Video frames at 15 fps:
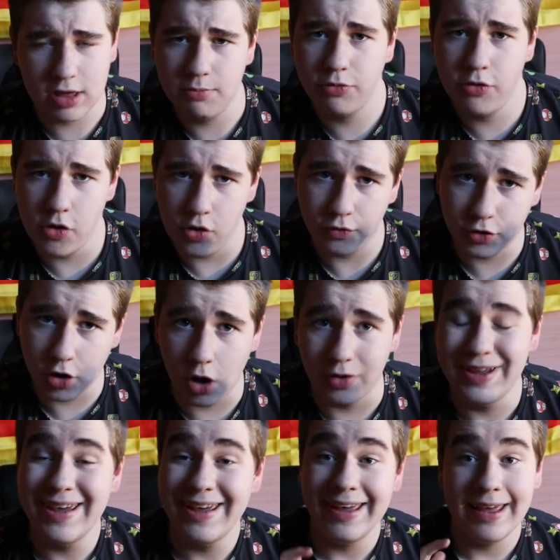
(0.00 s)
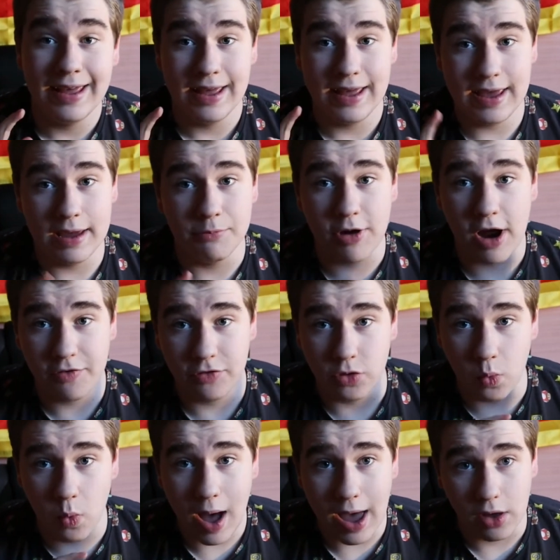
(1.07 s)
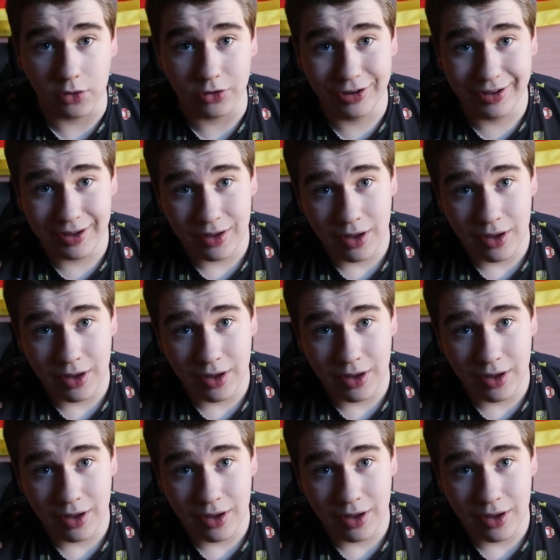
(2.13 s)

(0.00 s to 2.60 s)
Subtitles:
improved on in Breath of the Wild.